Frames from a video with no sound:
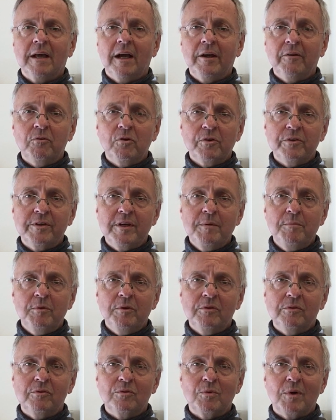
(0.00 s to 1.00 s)
And of course,
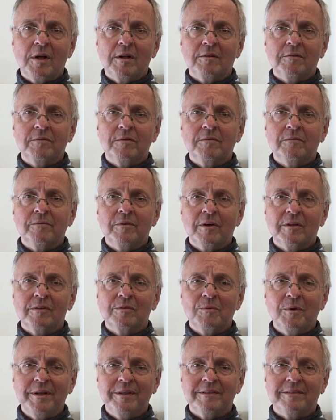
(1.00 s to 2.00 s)
Hebrews 12
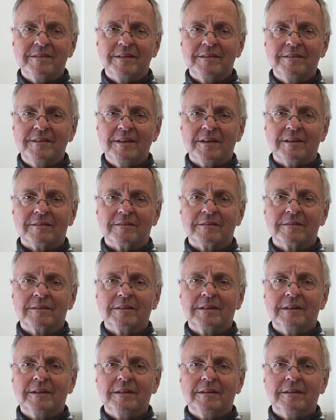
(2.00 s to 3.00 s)
verse 1 says this,
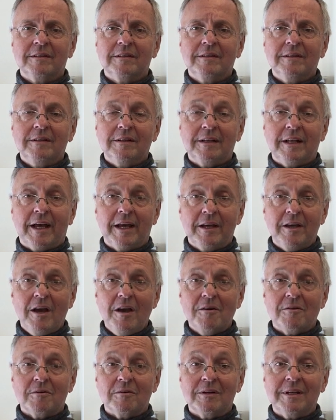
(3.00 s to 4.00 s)
let
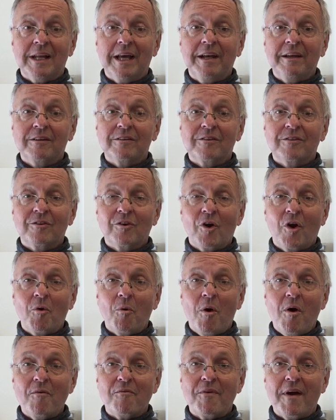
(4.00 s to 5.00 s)
go, let us
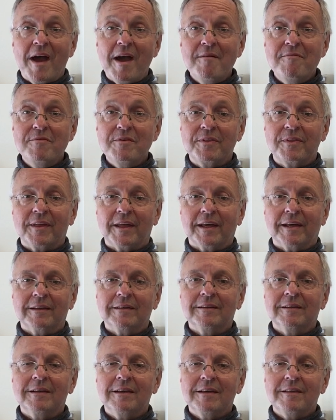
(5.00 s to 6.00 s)
throw off everything
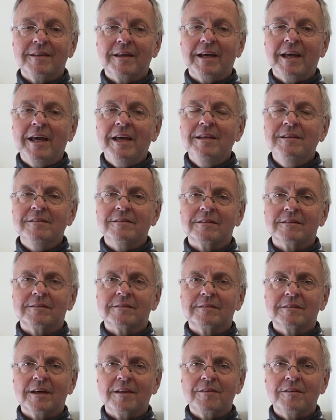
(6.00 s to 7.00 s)
that
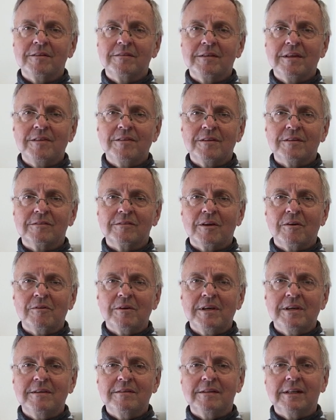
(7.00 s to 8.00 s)
hinders and the sin that so
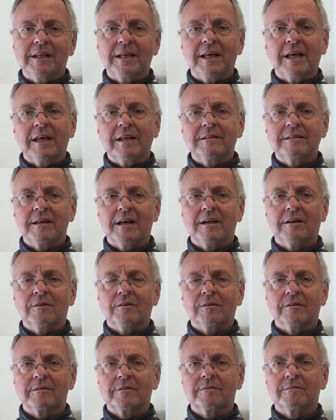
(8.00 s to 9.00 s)
easily
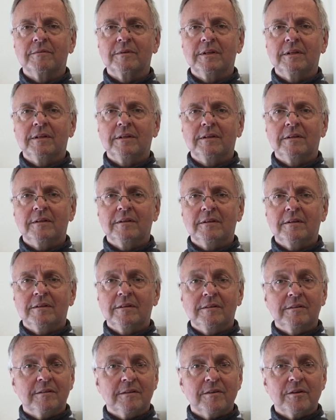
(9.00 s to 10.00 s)
entangles.
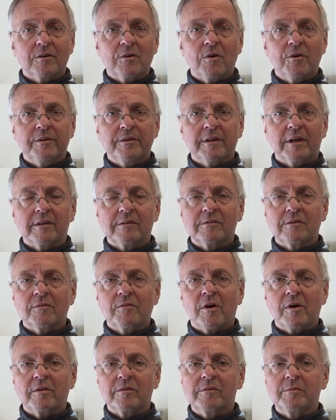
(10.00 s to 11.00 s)
This is in the context
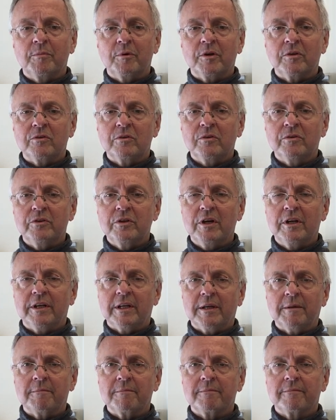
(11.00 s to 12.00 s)
of our spiritual
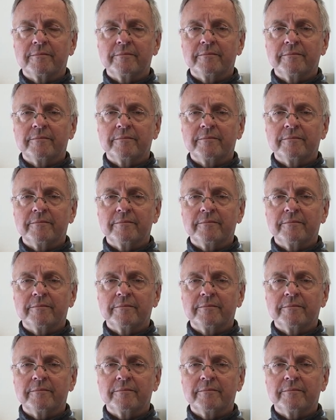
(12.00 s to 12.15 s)
journey.